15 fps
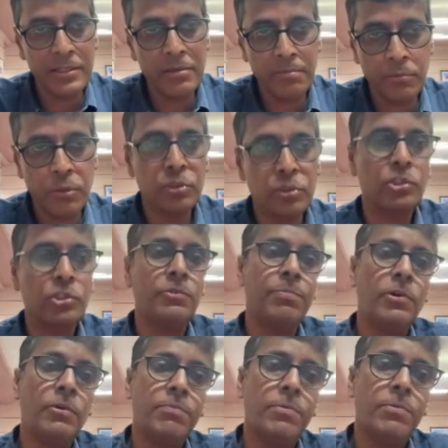fixed
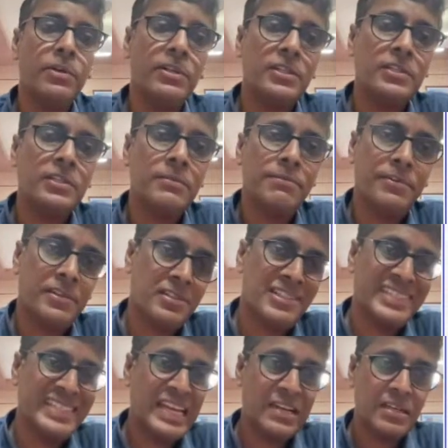satellite services,
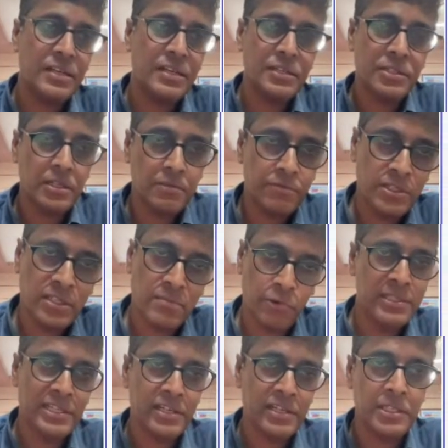mobile satellite
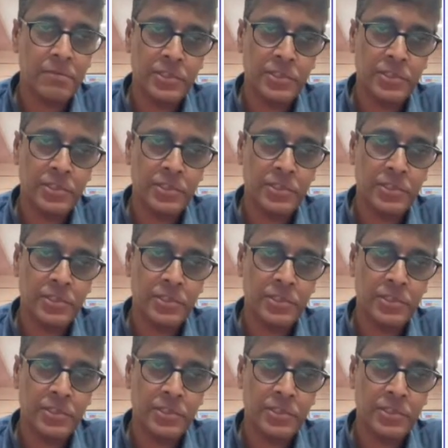services,